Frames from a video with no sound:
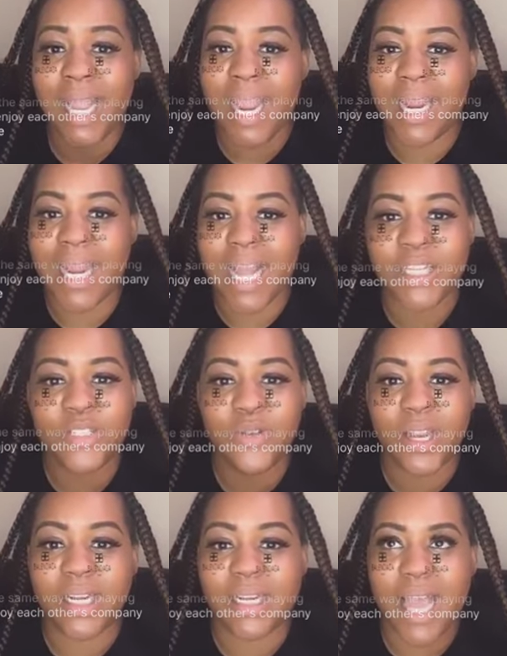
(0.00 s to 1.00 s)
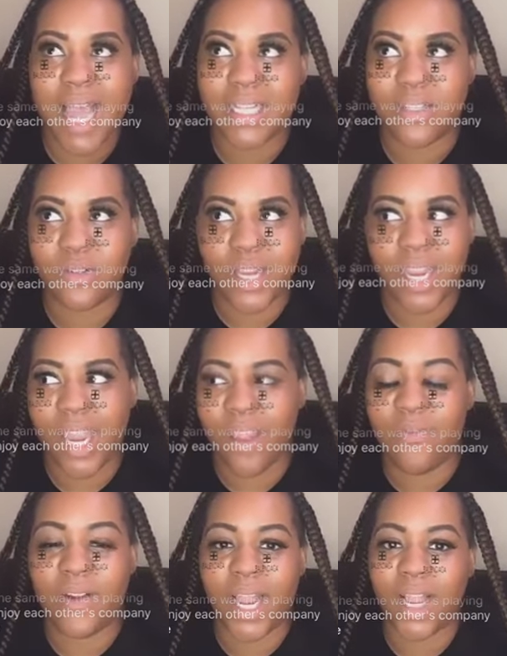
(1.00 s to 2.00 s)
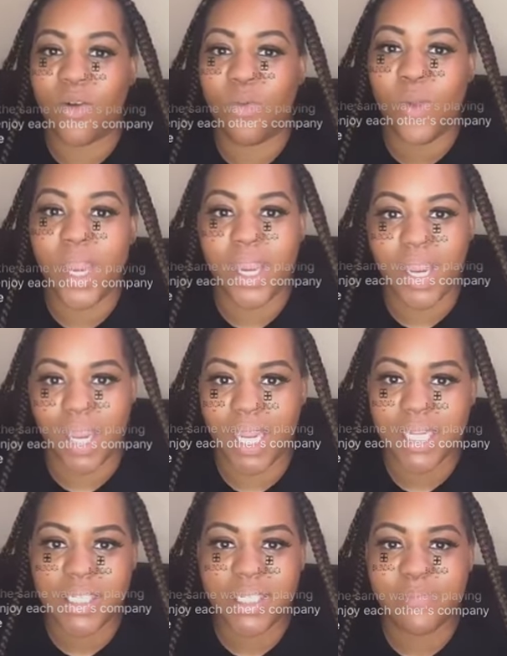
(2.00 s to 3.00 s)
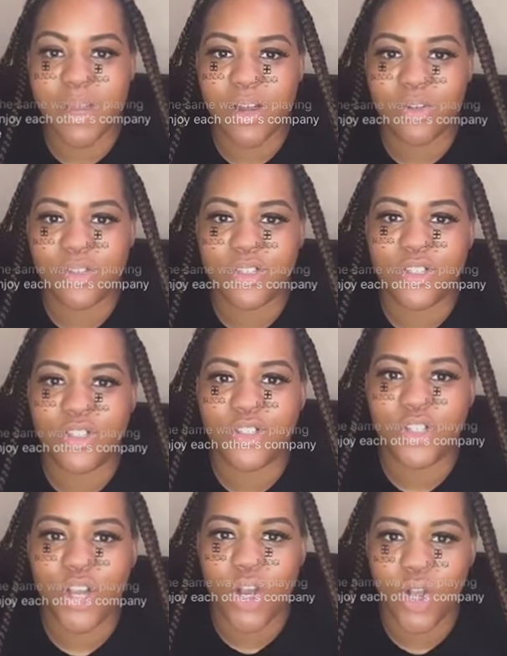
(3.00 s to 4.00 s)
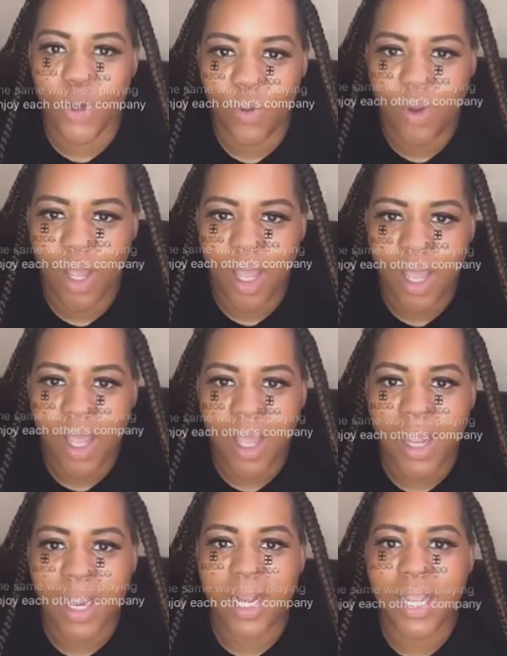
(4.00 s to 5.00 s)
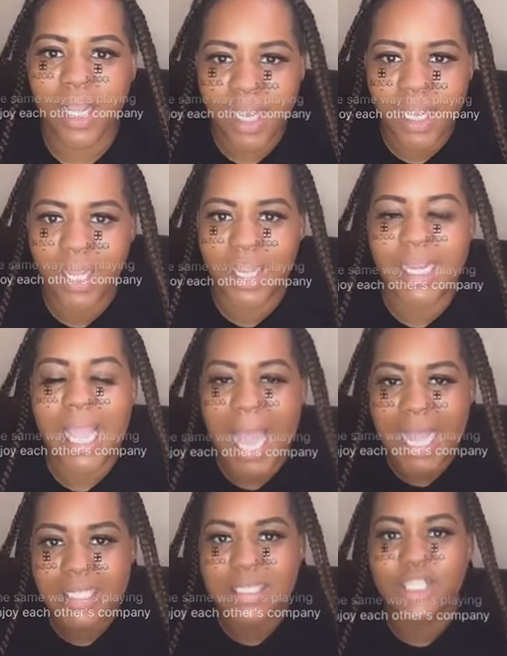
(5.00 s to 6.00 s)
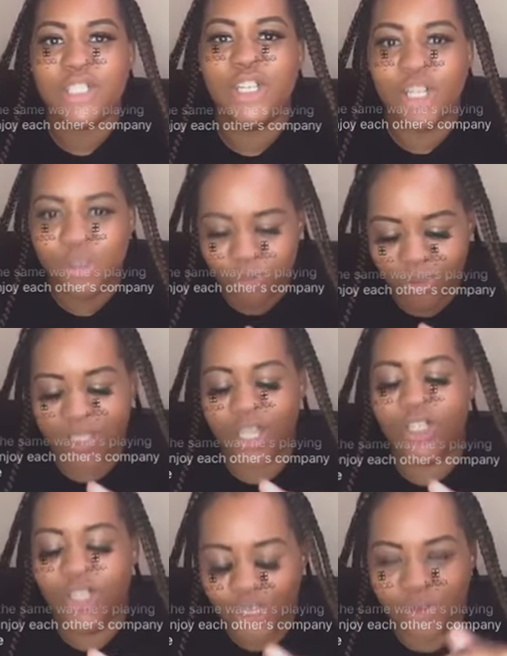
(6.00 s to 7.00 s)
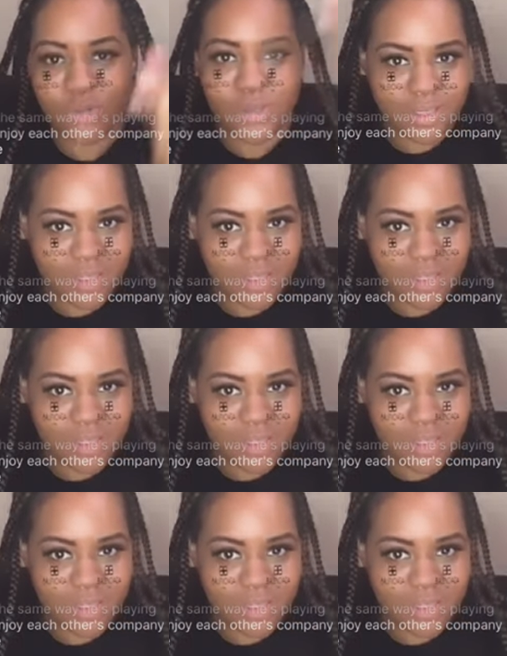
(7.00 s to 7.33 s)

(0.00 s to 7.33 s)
and that joint lasts on your hair for like a week. It smells so good. Yes, the juice, the juice.